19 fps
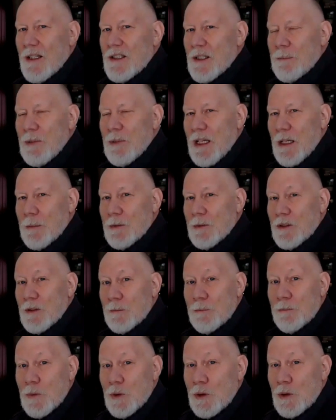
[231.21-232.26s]
to be able to
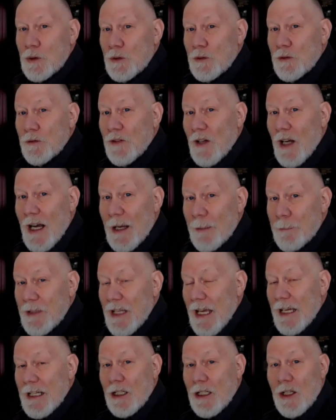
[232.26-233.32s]
move up
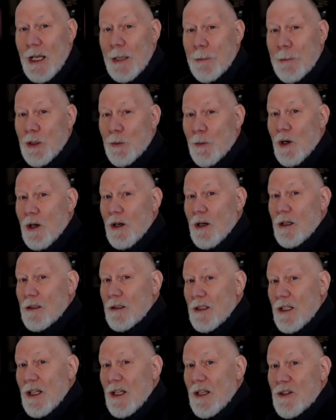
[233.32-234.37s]
that climbing
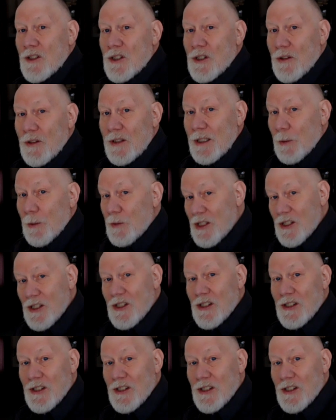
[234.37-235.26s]
wall so that it would